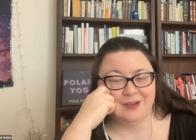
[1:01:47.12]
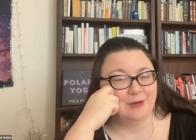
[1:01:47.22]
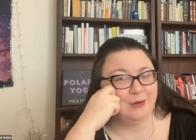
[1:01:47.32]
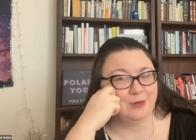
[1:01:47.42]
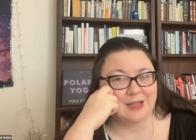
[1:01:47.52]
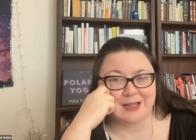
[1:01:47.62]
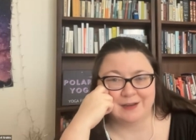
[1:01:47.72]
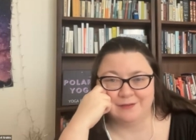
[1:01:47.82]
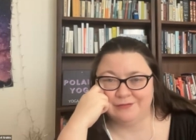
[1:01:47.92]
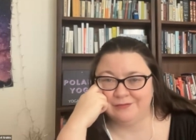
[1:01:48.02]
a whole lot
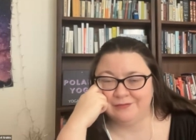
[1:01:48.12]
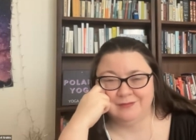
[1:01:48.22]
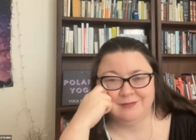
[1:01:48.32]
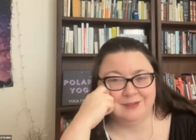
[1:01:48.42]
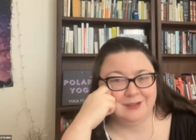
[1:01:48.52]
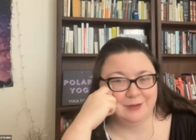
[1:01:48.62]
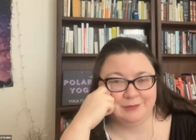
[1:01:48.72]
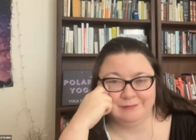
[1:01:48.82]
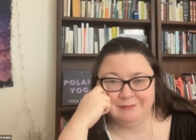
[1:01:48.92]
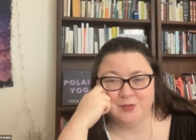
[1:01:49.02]
of, you
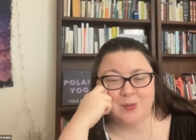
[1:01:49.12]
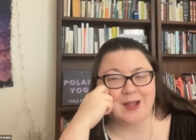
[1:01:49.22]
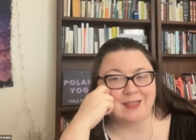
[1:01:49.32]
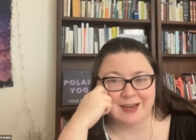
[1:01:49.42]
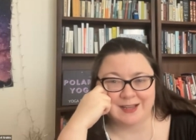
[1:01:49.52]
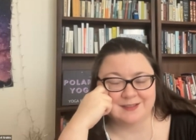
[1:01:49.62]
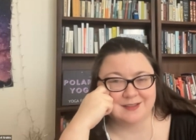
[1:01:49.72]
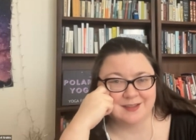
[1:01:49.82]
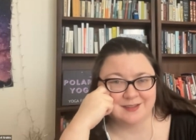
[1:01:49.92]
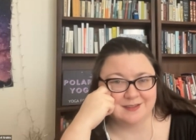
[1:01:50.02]
know, Twilight-esque
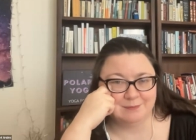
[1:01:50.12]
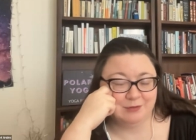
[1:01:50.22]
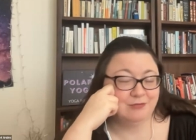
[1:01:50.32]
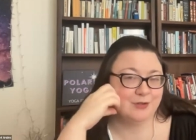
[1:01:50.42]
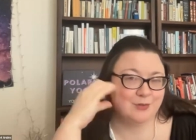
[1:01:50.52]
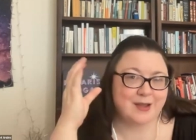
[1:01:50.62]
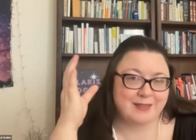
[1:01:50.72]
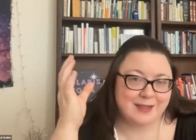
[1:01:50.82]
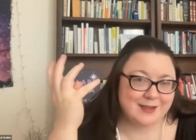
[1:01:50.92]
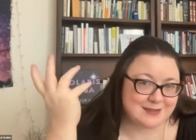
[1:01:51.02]
things before
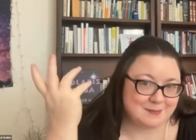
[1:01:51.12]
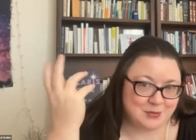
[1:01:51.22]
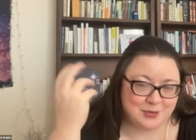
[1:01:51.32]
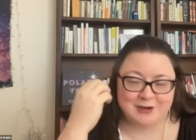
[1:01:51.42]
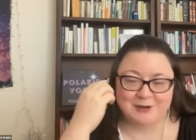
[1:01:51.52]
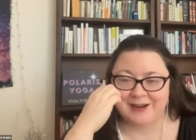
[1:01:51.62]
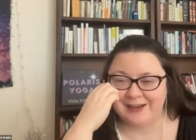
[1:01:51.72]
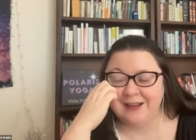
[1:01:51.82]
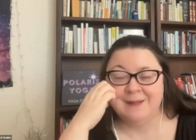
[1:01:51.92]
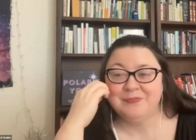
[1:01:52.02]
Twilight because I'm older, right?